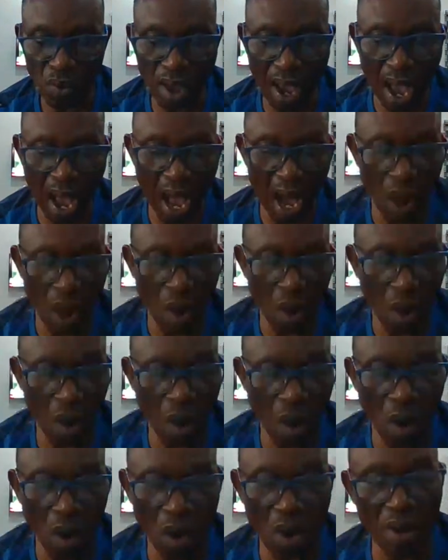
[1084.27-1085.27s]
where
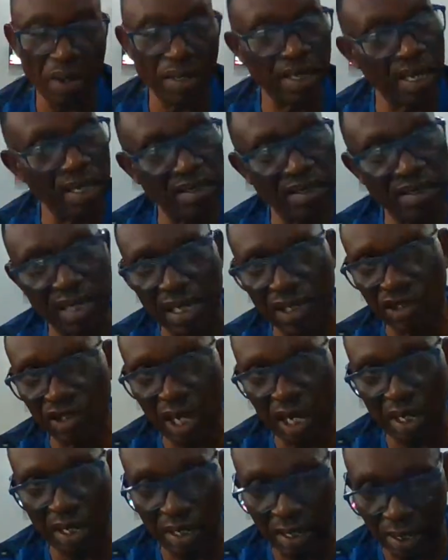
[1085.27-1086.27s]
all the
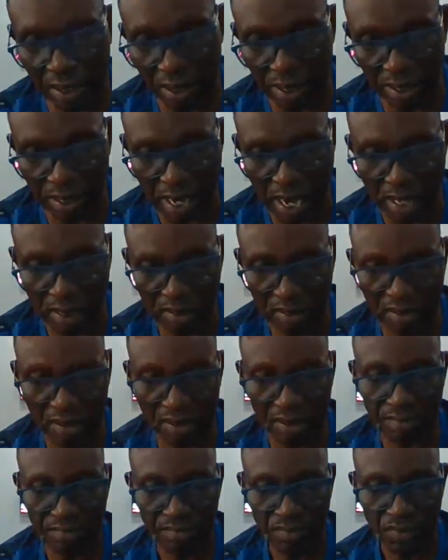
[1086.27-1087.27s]
essential
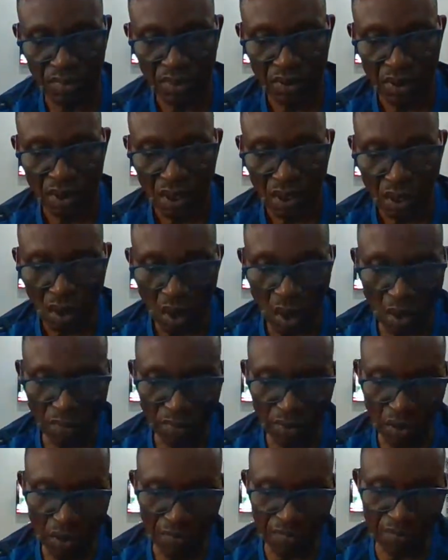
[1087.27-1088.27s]
ingredients
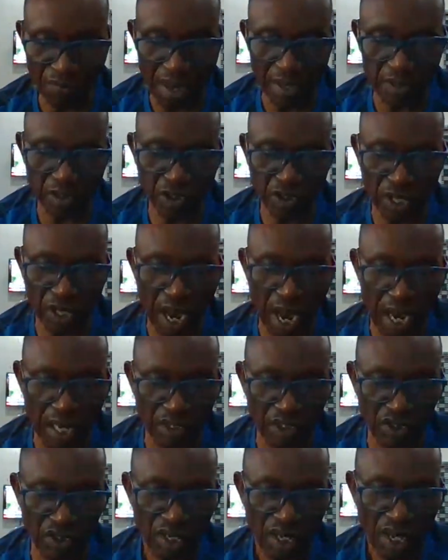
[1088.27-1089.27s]
of the offense
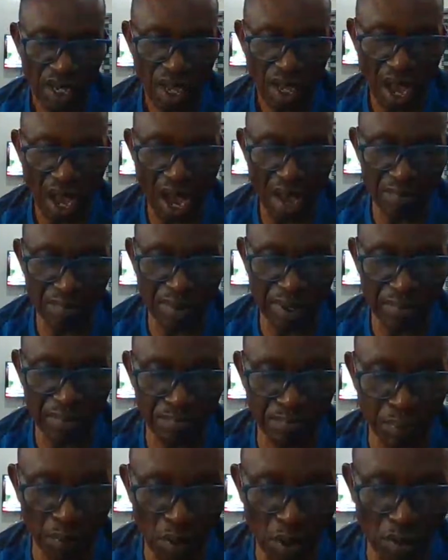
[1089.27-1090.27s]
charge have
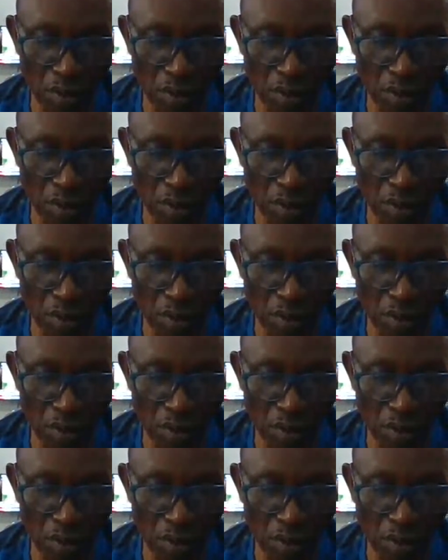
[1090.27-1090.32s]
been